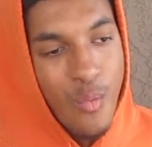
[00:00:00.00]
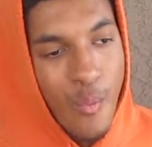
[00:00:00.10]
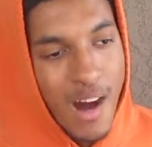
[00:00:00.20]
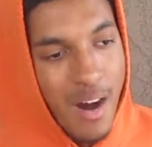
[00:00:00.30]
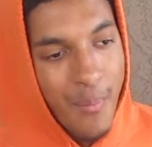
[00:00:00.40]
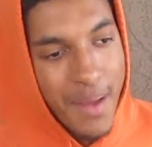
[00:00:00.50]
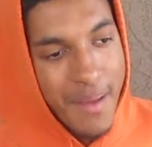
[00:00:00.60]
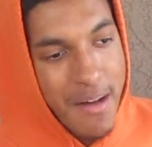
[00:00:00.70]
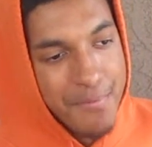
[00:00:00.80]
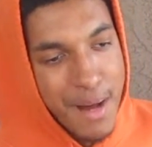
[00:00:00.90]
wow, like
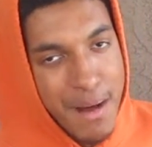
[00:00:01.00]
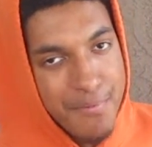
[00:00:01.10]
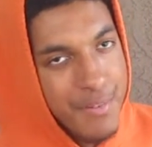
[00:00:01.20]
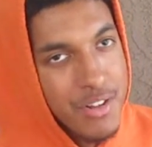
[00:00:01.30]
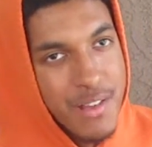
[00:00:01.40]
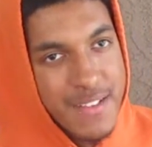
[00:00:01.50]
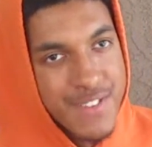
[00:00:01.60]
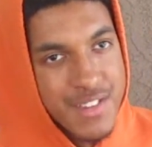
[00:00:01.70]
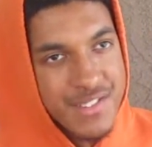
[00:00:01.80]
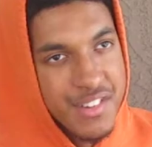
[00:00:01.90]
I, I feel like
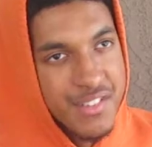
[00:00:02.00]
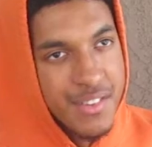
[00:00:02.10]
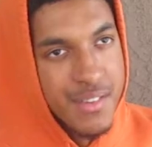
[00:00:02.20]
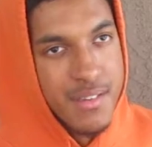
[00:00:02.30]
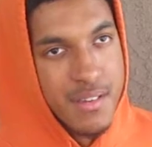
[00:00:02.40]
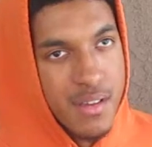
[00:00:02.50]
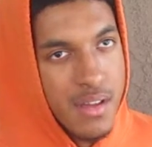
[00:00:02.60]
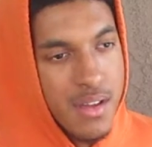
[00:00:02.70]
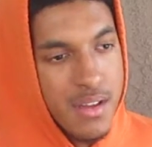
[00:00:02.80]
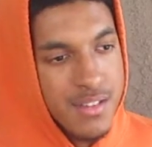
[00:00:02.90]
that just
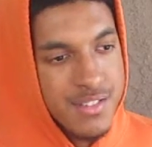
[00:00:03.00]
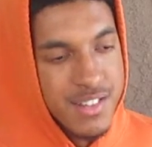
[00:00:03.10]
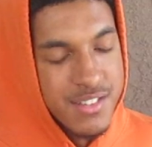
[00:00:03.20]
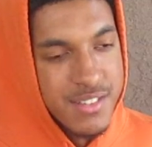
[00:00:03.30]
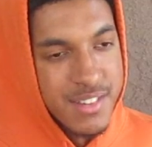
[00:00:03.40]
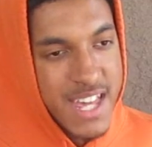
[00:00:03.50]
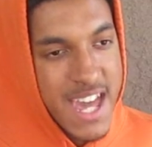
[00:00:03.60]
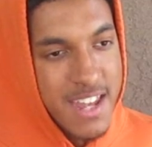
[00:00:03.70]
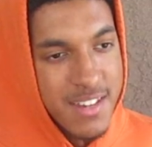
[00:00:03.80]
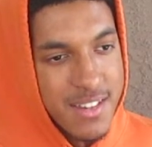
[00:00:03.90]
she just
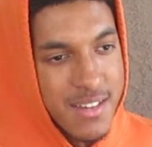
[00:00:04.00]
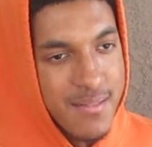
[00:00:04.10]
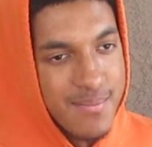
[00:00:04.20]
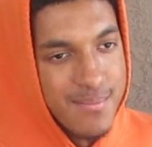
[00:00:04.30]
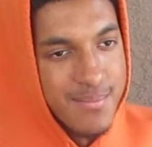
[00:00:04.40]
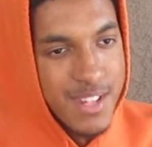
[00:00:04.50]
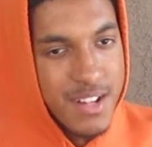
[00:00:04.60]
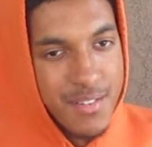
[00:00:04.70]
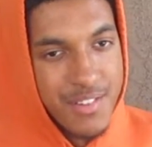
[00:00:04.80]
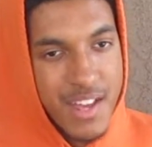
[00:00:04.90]
can't, you
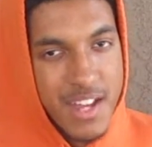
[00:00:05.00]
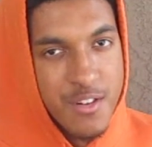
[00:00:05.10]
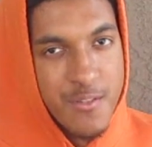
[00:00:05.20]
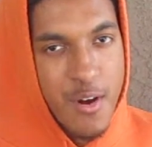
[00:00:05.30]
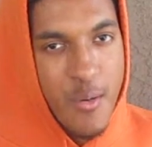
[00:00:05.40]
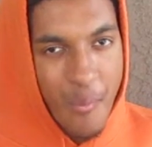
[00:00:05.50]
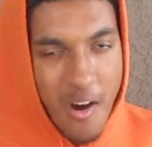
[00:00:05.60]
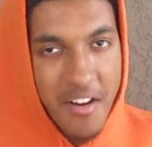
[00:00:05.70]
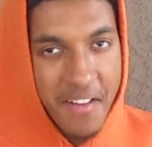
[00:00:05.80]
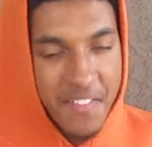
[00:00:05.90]
know what I'm saying, do no
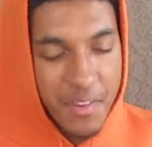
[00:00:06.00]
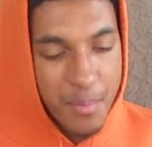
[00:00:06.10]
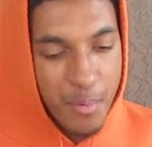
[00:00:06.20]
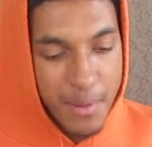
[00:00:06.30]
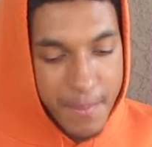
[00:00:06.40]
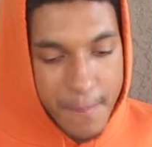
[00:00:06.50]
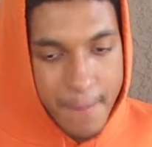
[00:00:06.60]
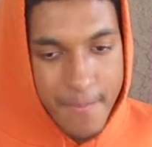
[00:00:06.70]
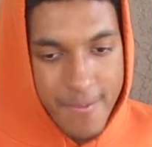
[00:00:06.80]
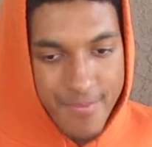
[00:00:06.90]
wrong at this point.
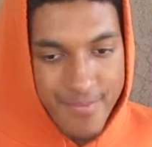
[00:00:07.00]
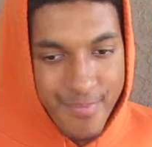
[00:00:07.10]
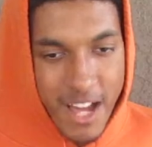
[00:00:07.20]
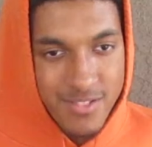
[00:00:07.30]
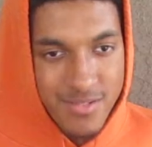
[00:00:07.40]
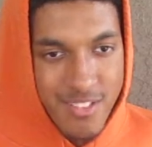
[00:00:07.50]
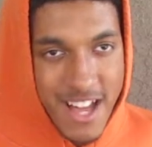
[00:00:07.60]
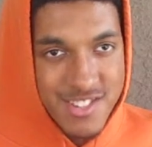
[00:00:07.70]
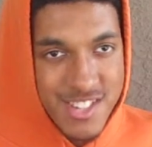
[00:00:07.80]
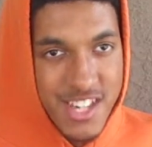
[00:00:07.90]
Like
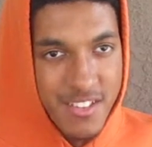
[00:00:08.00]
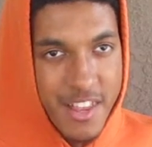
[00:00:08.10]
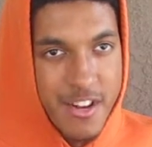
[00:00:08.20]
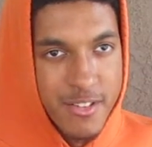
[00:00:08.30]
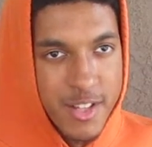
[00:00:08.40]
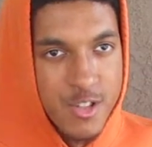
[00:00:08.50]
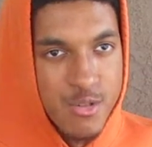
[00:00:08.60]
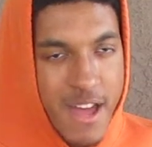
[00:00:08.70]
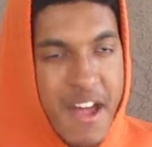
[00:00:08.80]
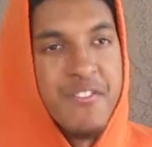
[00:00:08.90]
like she can literally
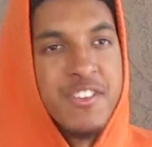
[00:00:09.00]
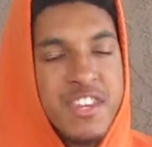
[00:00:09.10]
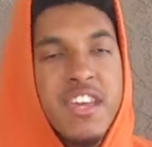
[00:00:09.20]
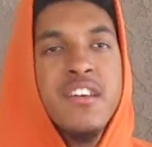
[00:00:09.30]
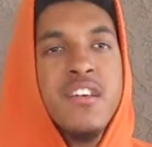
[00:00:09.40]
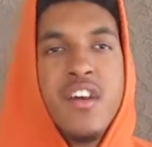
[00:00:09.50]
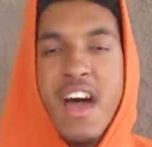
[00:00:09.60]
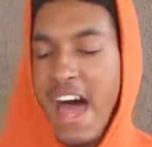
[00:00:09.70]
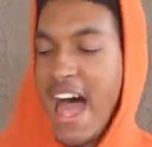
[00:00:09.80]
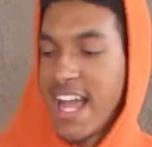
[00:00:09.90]
do everything.
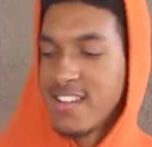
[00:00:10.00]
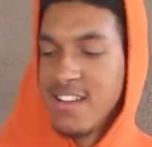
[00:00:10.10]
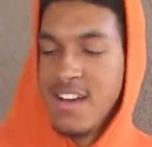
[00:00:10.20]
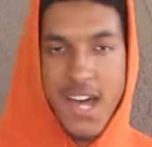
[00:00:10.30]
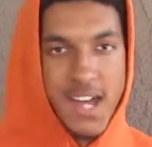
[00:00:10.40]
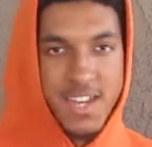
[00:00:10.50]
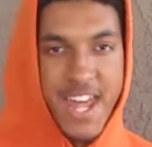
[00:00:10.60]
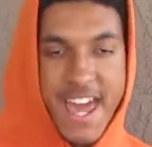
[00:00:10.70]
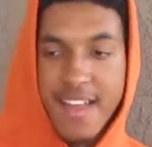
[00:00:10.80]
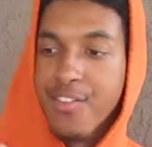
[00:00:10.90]
Act,
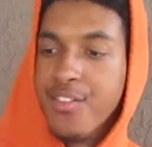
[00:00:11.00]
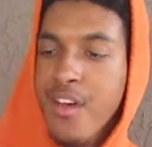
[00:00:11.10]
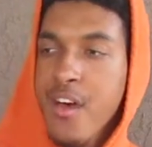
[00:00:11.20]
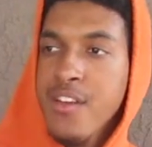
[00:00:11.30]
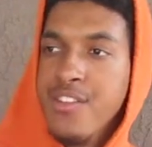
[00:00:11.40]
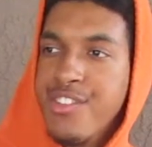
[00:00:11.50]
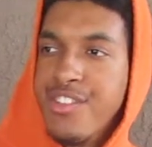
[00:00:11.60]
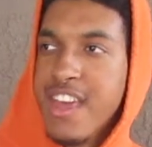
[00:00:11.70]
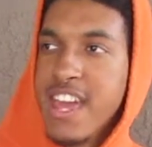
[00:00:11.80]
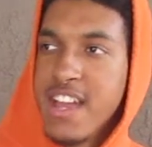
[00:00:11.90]
dance,
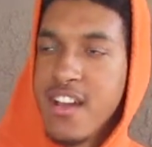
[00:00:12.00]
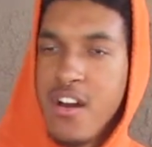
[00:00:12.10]
sing,